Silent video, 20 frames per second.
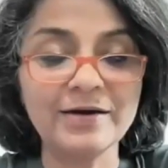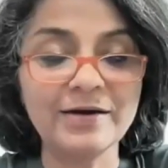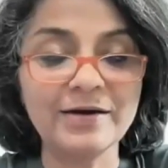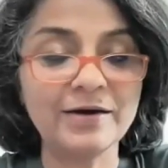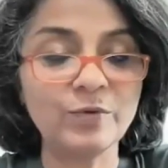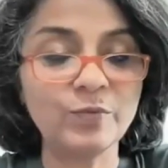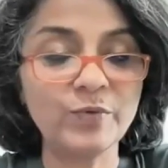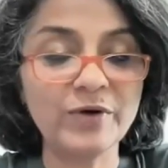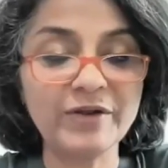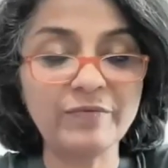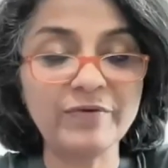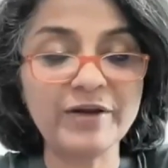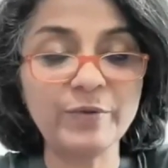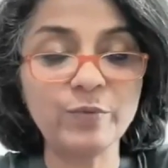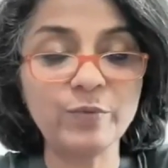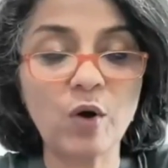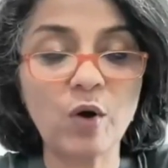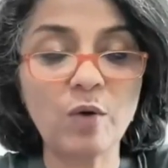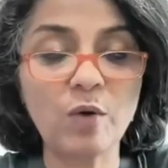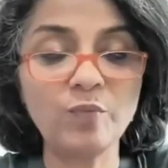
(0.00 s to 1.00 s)
A very, very
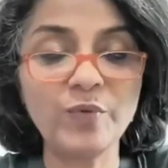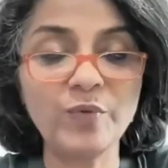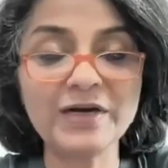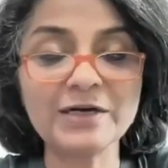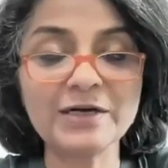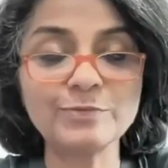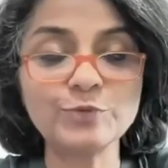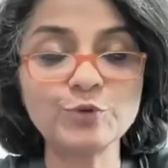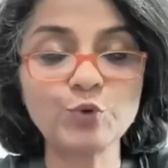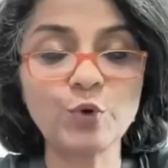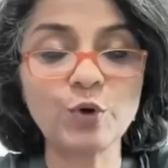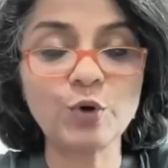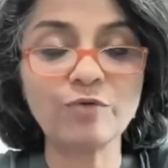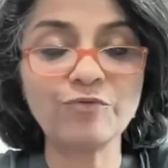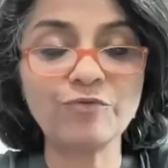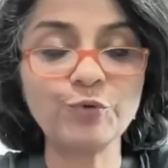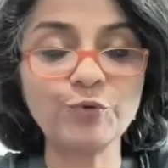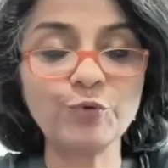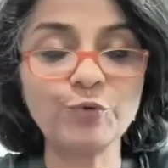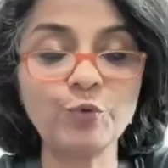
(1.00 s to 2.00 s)
warm welcome to all
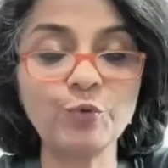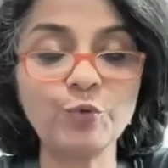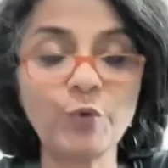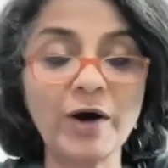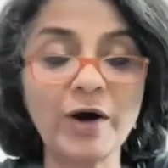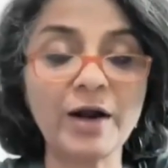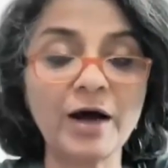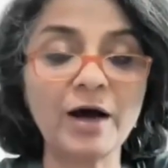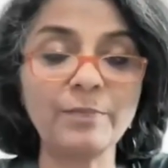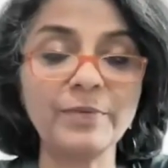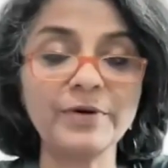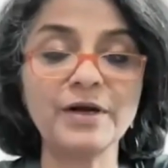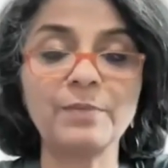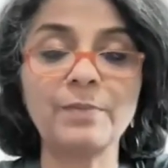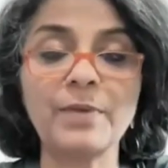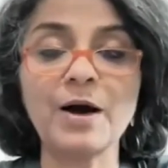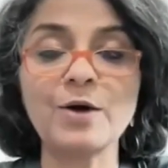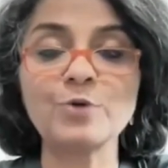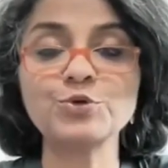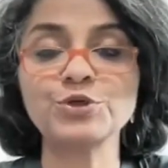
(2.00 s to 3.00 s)
of you who are up and
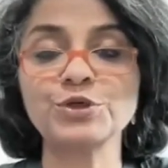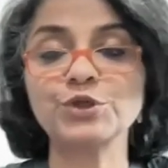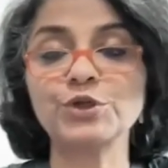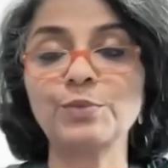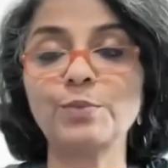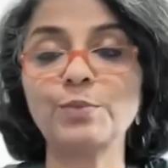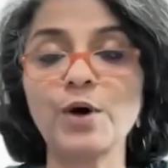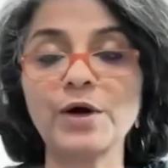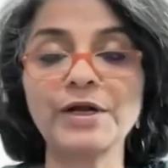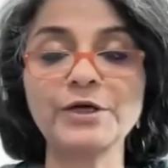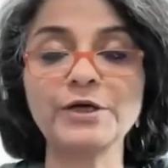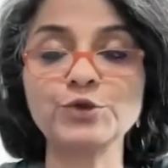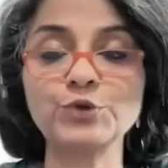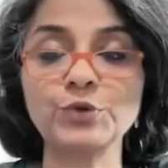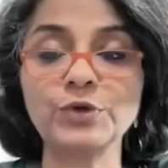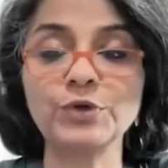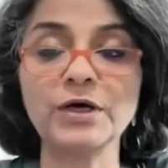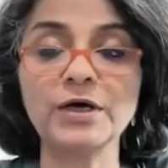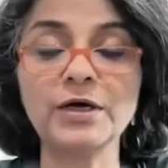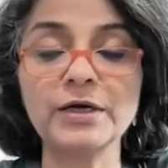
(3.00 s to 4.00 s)
about in the morning to
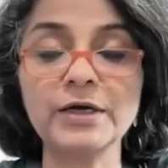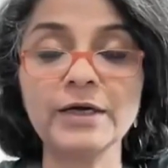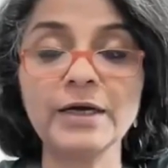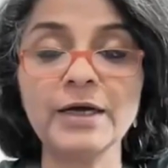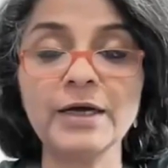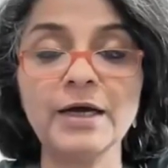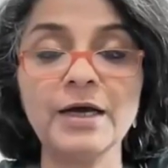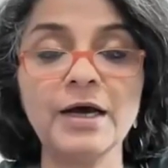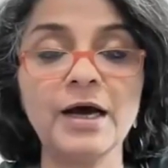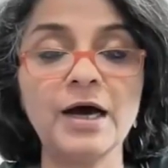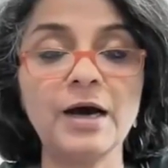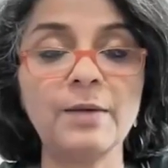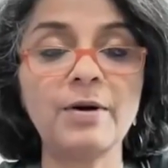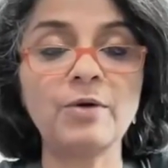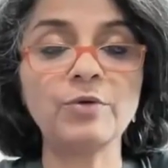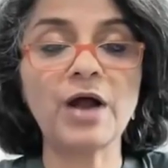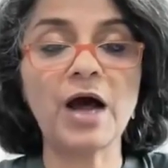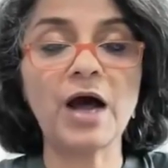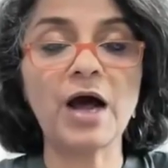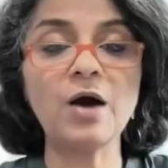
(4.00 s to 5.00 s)
learn
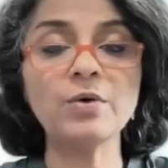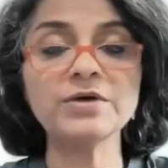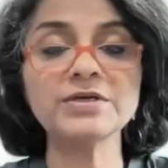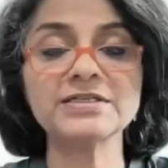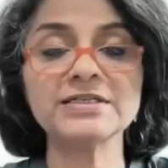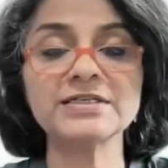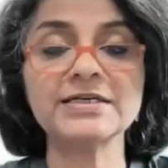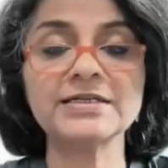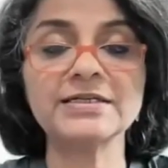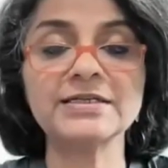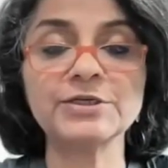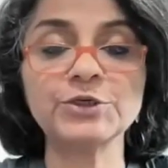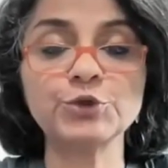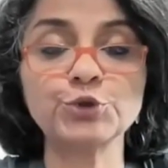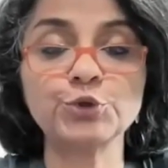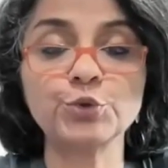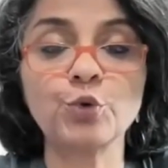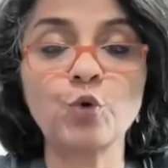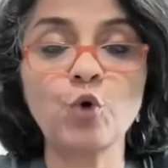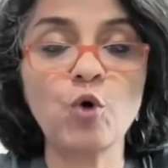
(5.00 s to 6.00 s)
about how is it that you
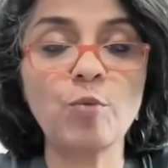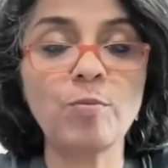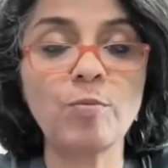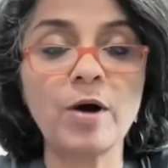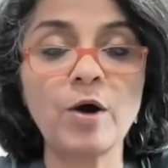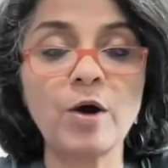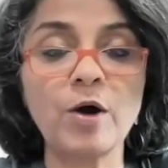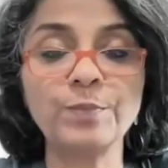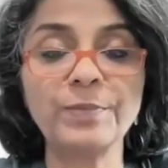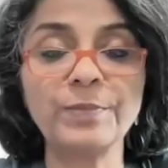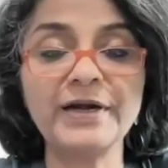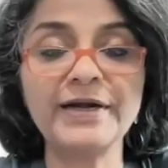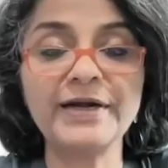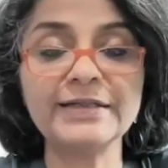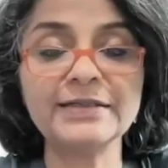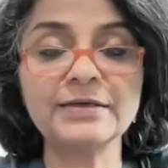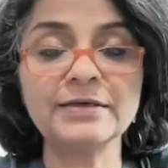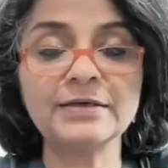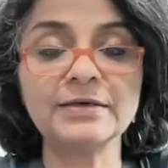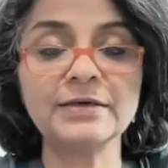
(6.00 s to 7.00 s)
should go about
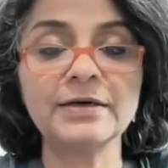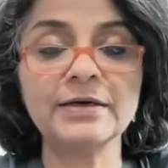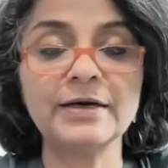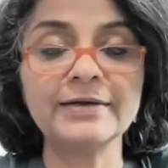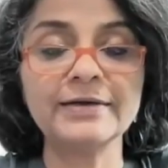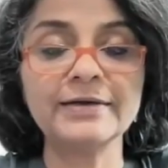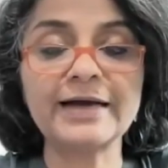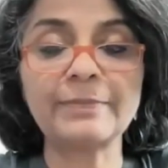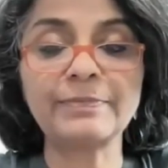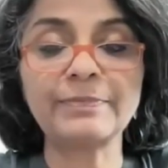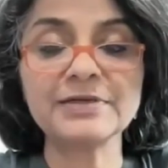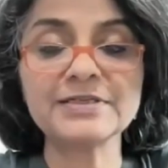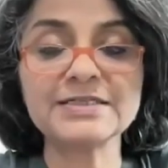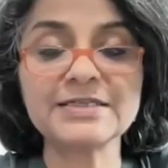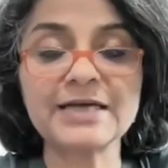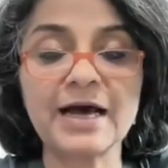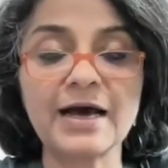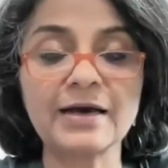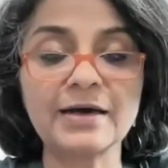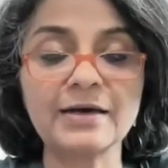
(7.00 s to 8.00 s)
building the capital
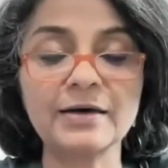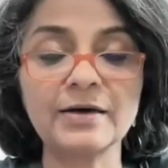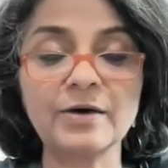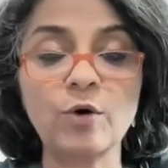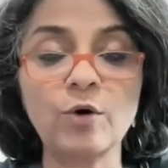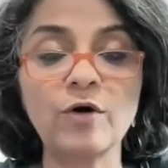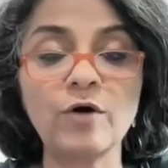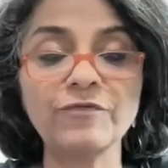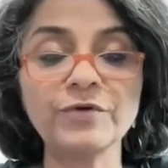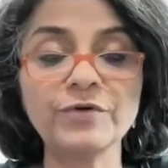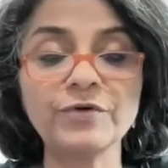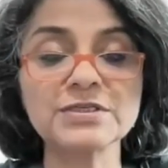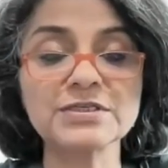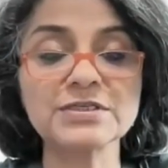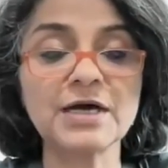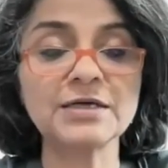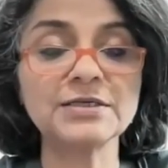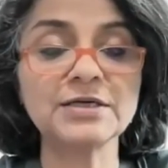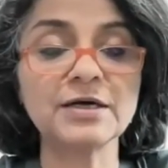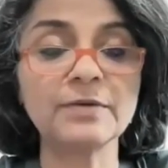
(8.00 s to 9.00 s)
stack of your
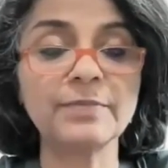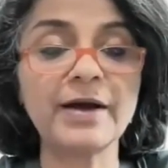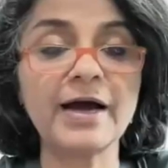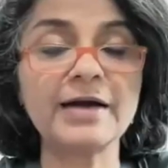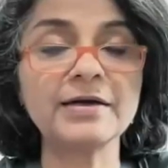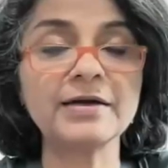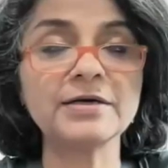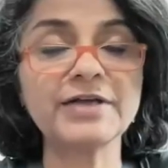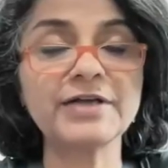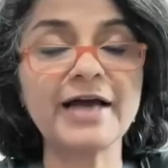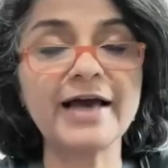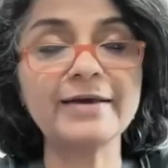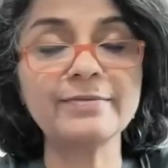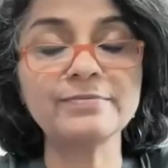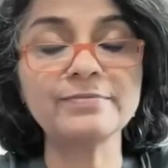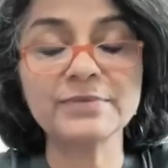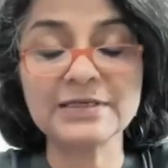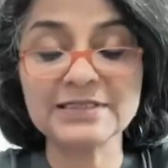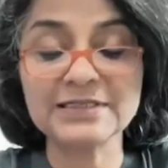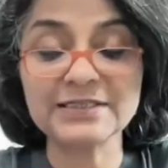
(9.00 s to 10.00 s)
startup at a
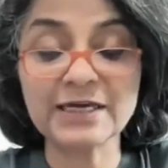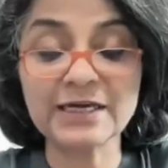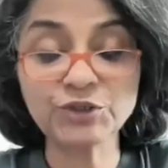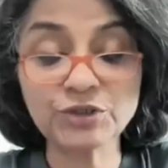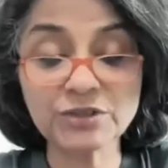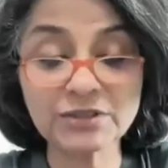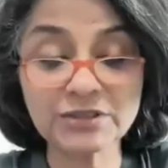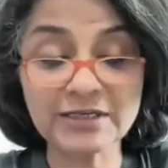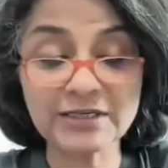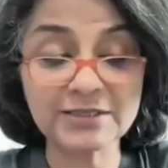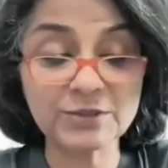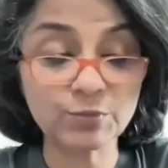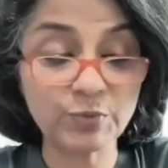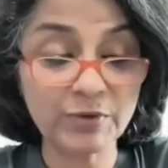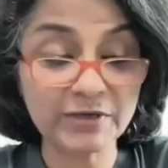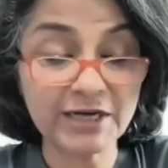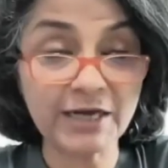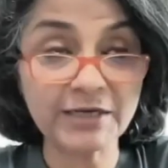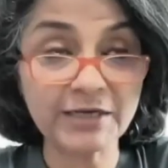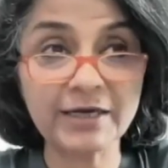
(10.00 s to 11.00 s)
time such as this,
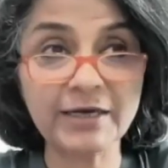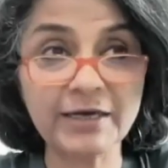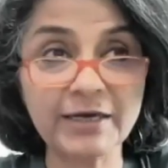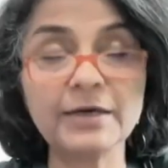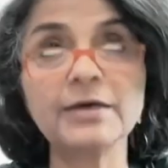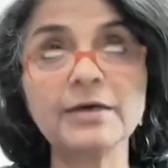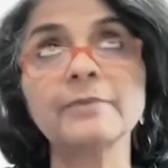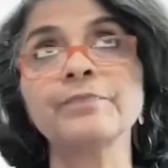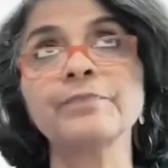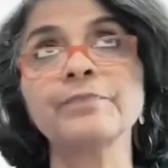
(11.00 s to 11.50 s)
where I think